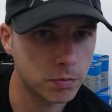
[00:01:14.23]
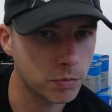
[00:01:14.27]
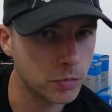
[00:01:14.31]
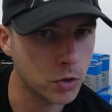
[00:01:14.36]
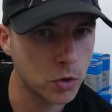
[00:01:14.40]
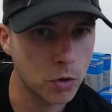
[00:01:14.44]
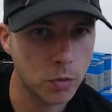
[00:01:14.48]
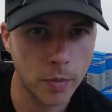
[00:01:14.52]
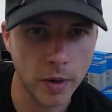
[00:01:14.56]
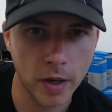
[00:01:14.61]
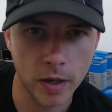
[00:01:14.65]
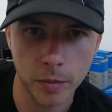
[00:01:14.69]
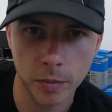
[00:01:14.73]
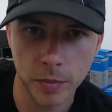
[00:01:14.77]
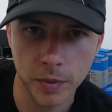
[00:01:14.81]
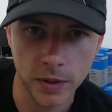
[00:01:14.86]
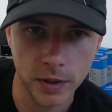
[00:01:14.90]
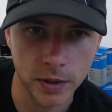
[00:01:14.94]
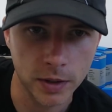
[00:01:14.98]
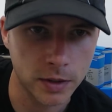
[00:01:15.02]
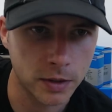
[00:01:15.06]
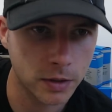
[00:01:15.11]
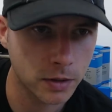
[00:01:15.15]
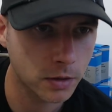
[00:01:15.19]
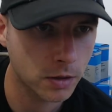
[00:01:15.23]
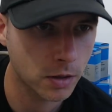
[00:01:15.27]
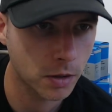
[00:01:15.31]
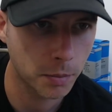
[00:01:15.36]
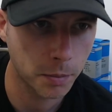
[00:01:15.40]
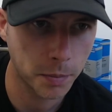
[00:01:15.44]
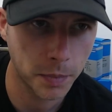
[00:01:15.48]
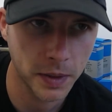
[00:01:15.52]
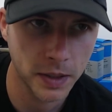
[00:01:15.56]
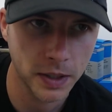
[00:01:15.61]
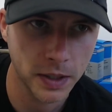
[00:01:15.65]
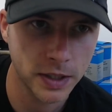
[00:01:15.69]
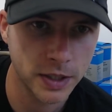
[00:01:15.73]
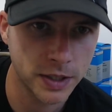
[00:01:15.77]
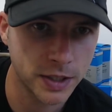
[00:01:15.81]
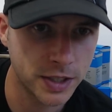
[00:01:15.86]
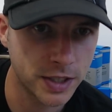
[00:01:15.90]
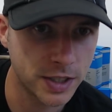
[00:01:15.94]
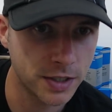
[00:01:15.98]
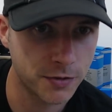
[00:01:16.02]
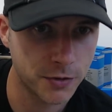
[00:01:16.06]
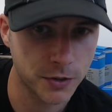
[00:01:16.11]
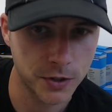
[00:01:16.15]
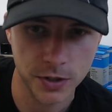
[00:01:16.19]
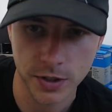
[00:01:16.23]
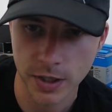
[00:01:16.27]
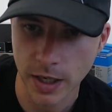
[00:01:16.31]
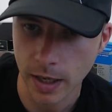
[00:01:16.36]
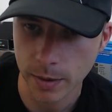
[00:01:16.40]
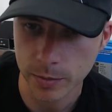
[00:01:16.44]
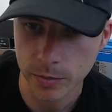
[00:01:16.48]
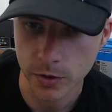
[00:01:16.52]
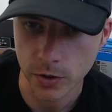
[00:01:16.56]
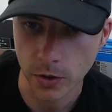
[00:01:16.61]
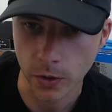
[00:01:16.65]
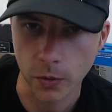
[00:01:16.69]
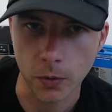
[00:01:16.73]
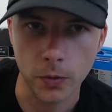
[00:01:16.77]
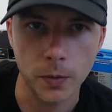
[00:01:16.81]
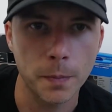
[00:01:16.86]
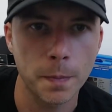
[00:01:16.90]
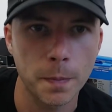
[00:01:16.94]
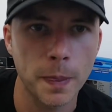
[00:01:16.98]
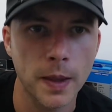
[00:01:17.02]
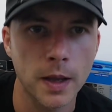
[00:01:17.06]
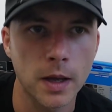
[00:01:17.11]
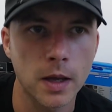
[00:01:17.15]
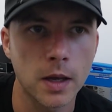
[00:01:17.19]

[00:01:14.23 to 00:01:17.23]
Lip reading: you might be in a completely different time zone.